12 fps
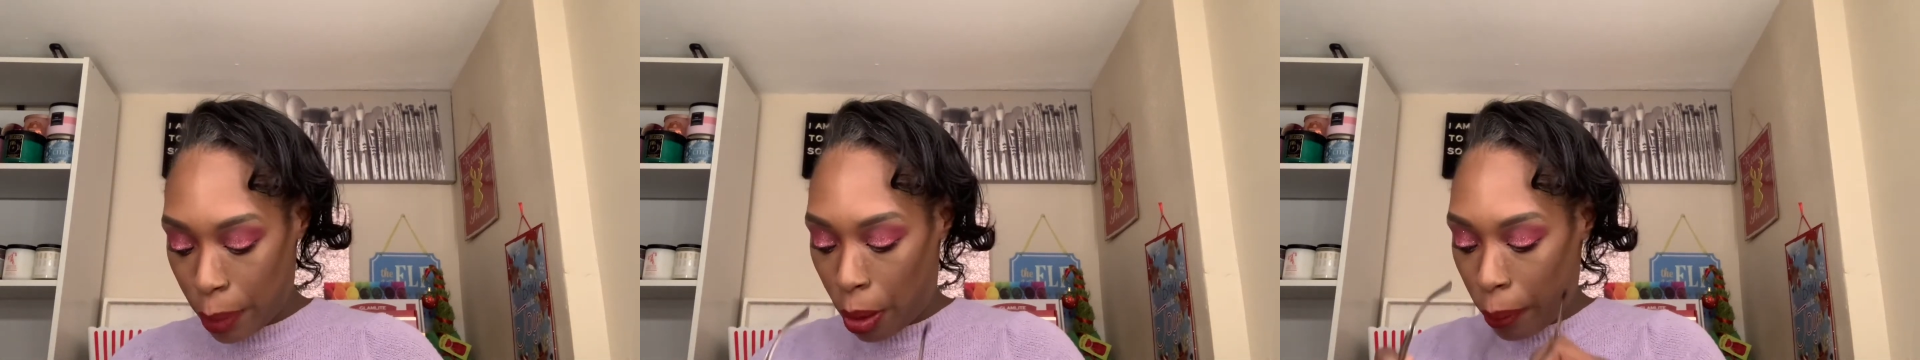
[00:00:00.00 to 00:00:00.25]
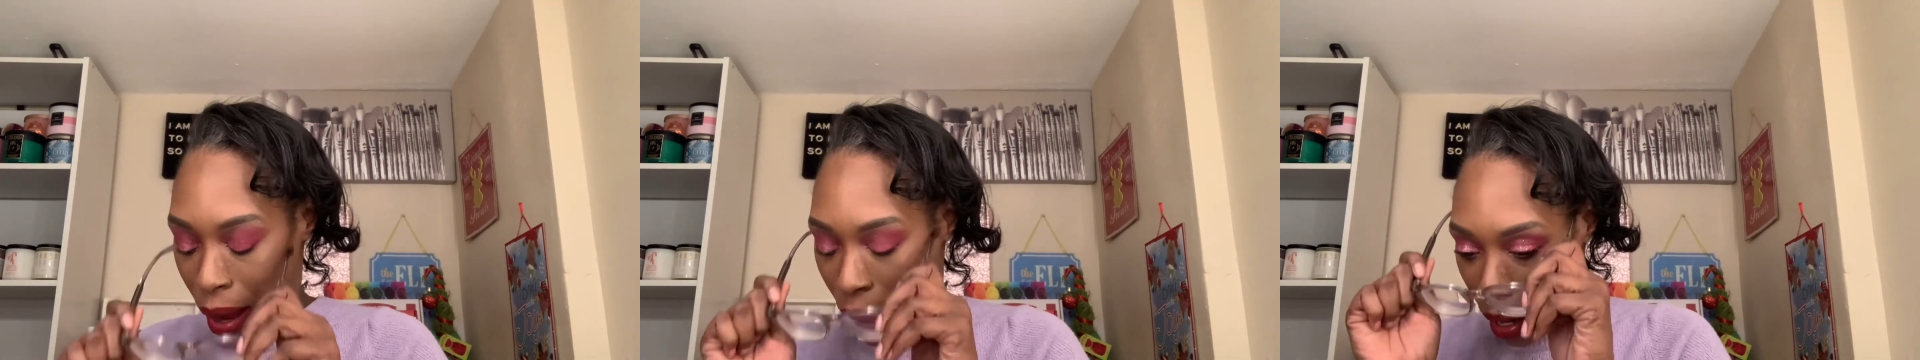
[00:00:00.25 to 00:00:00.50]

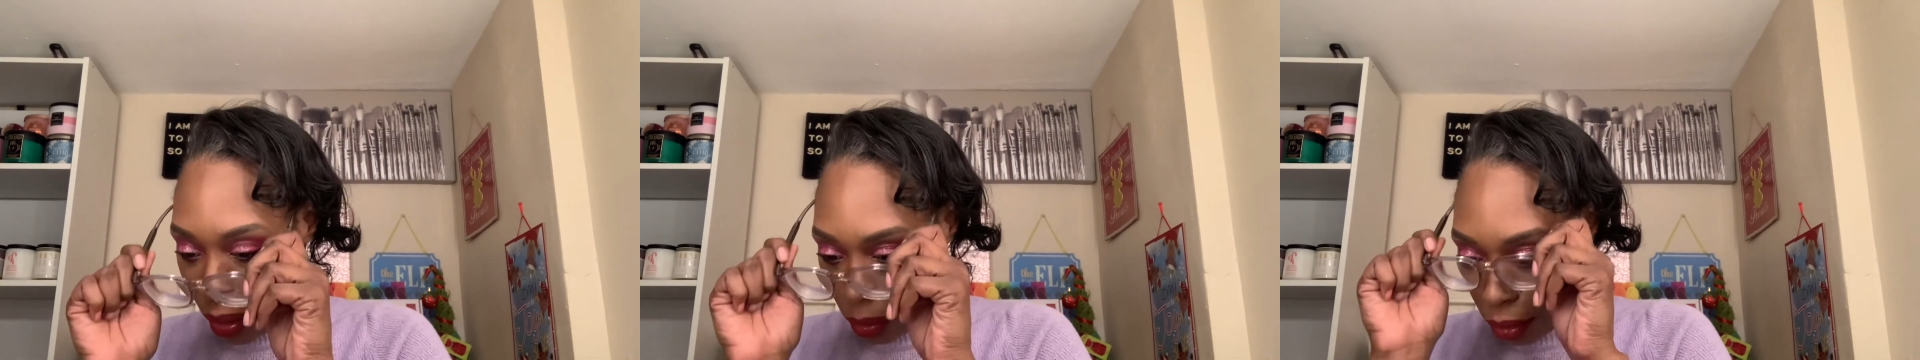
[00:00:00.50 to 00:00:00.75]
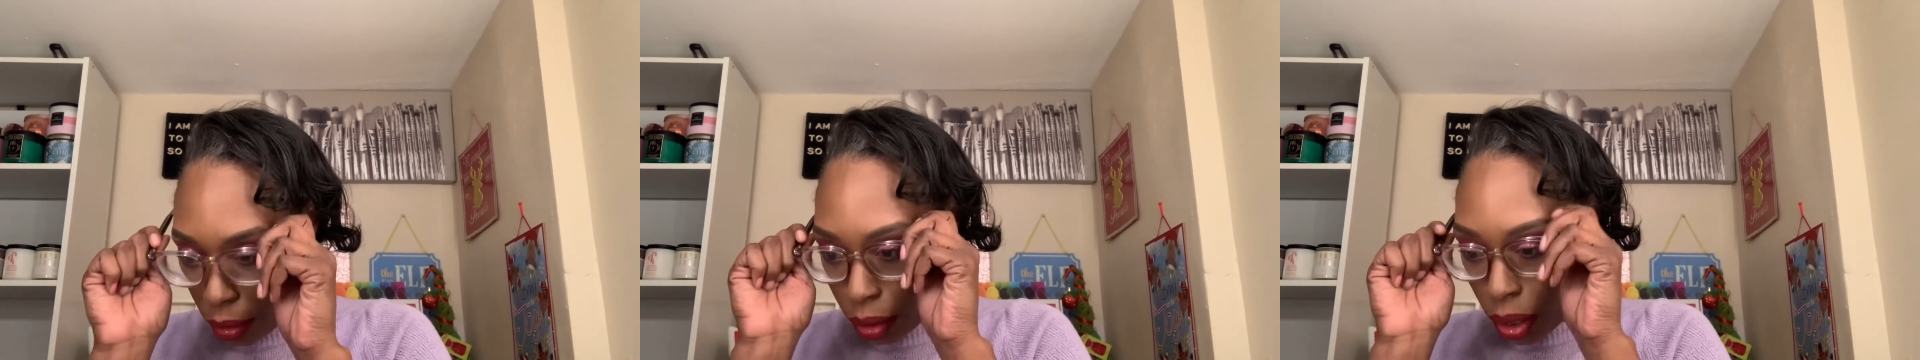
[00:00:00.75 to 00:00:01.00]
about my eye
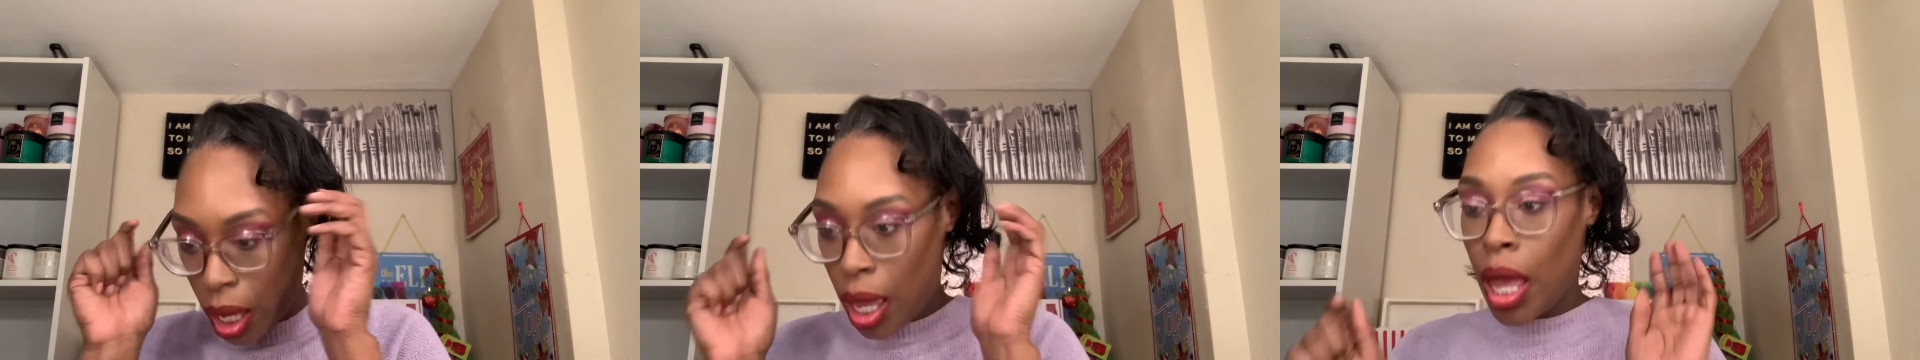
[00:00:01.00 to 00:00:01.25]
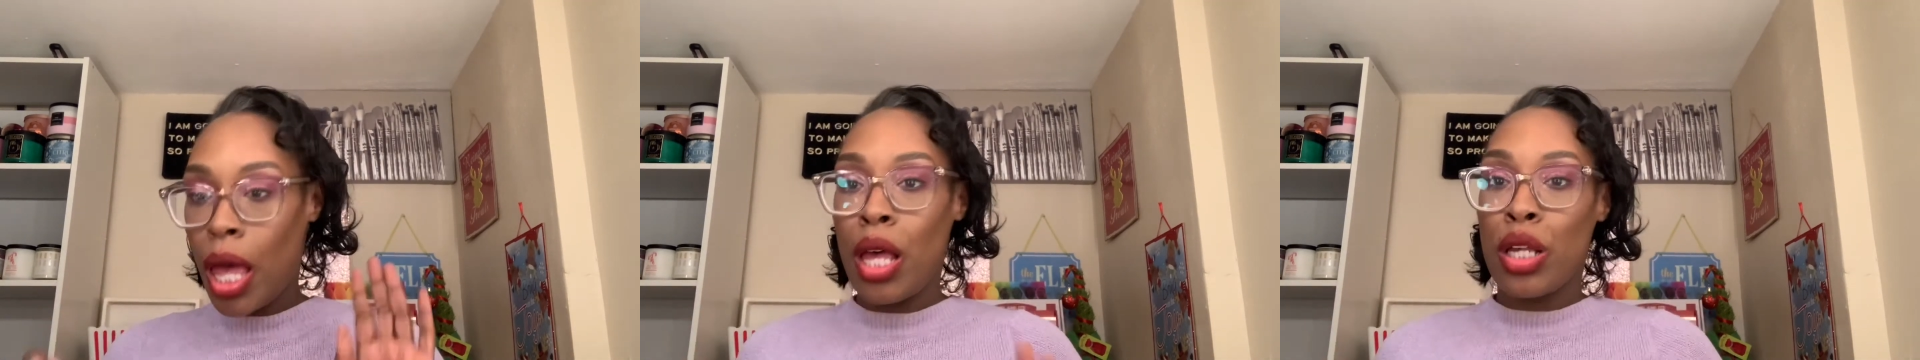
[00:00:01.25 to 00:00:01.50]
look.
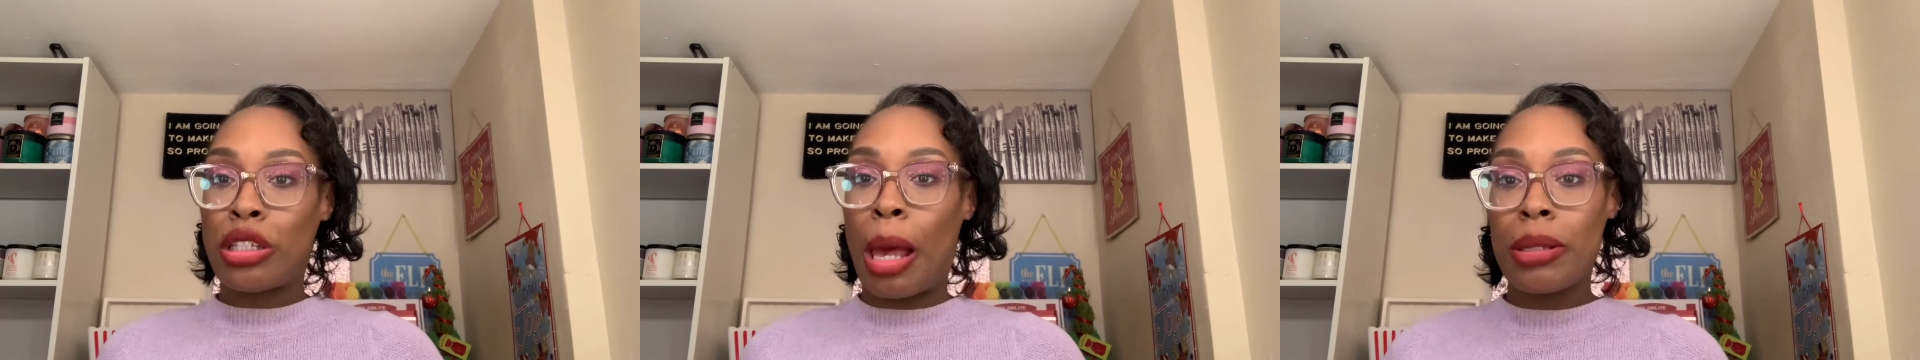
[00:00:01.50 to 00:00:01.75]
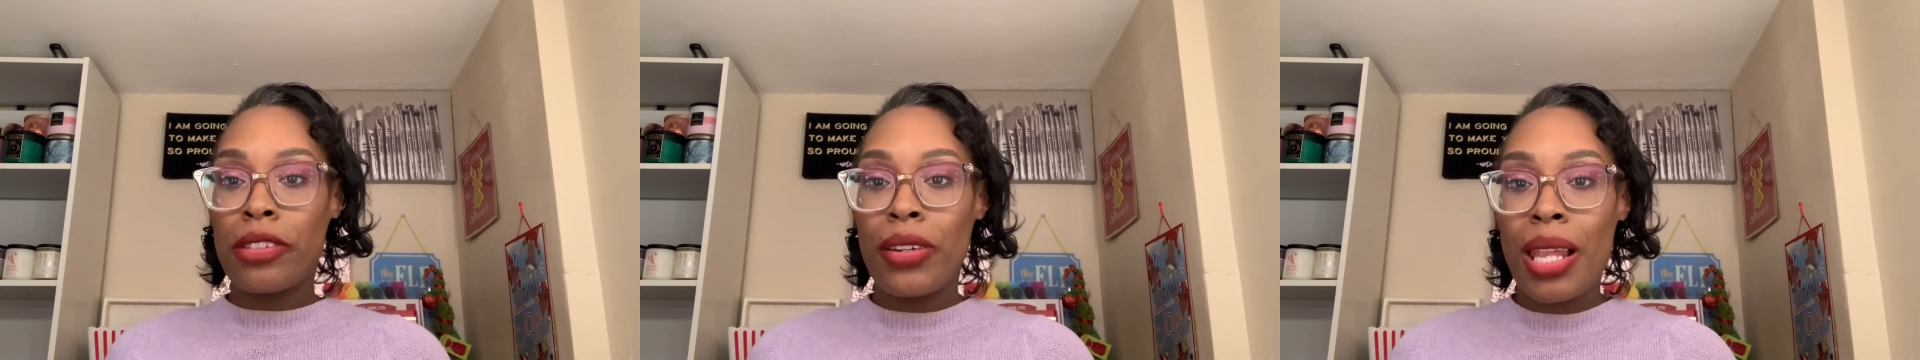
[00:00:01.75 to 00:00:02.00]
So I
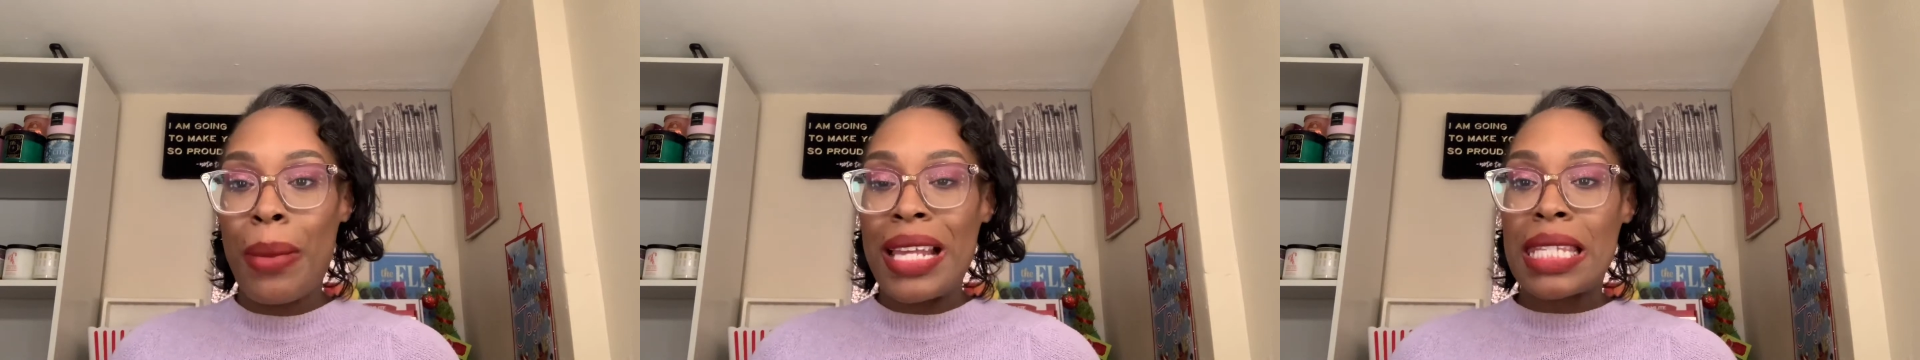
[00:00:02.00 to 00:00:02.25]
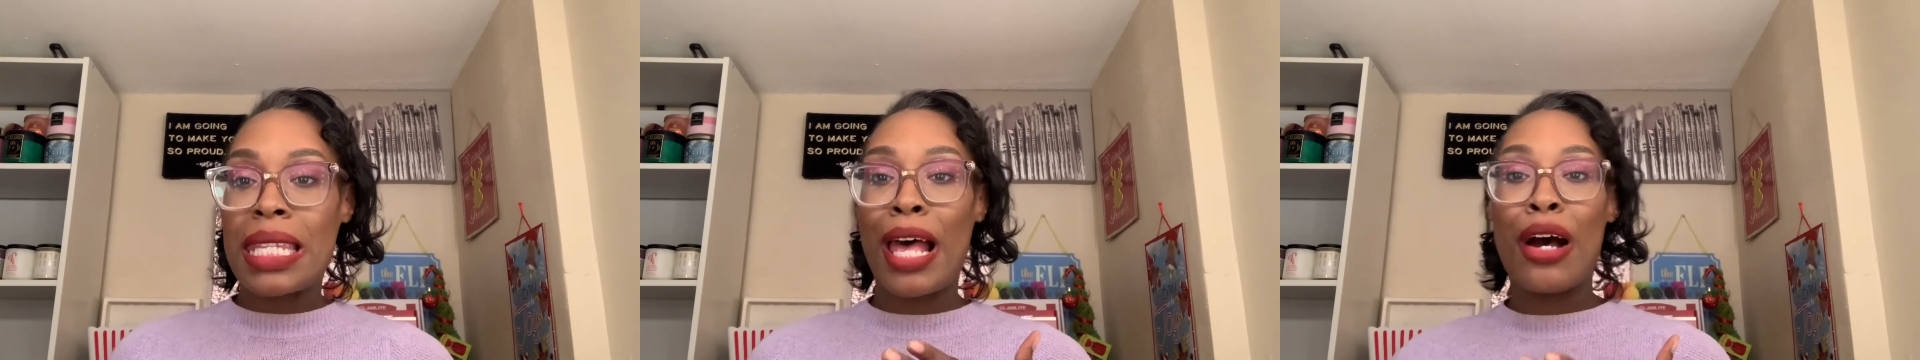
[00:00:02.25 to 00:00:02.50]
was feeling
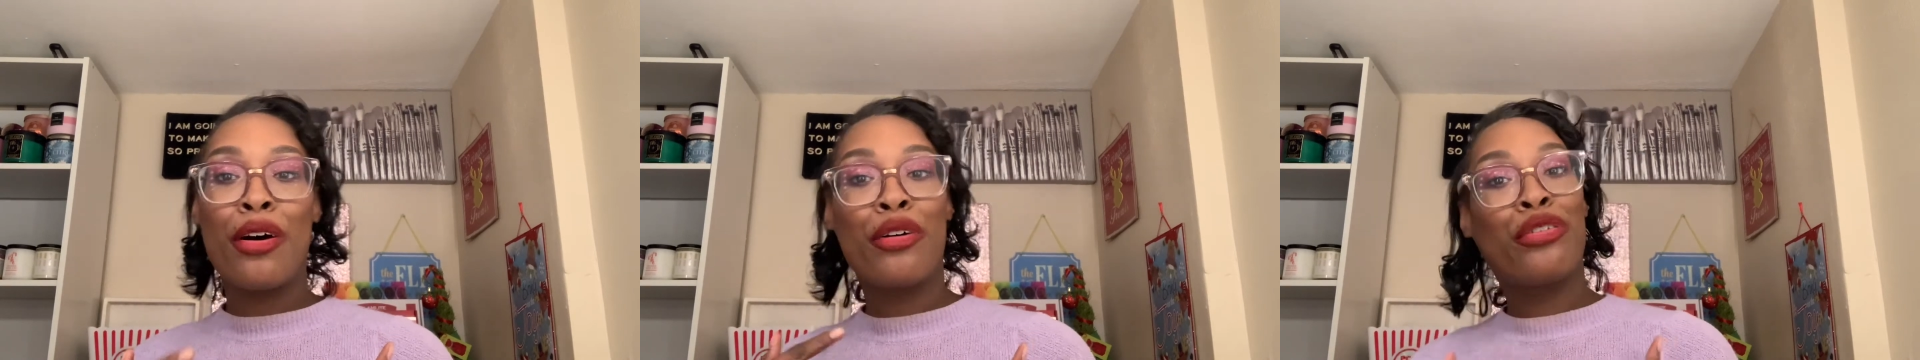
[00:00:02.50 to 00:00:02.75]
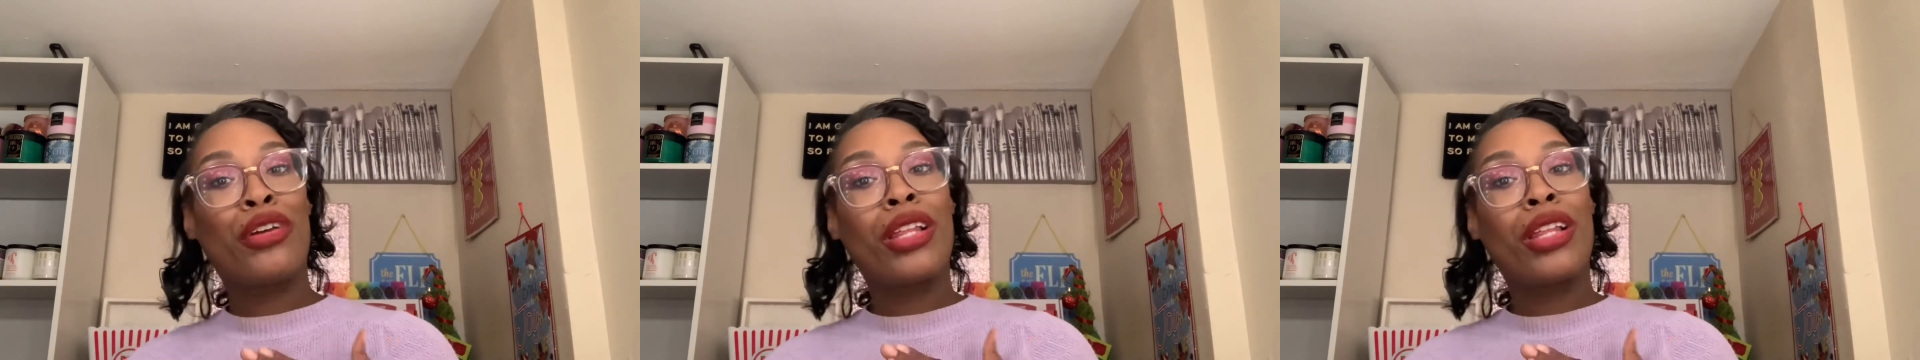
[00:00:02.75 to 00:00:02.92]
myself.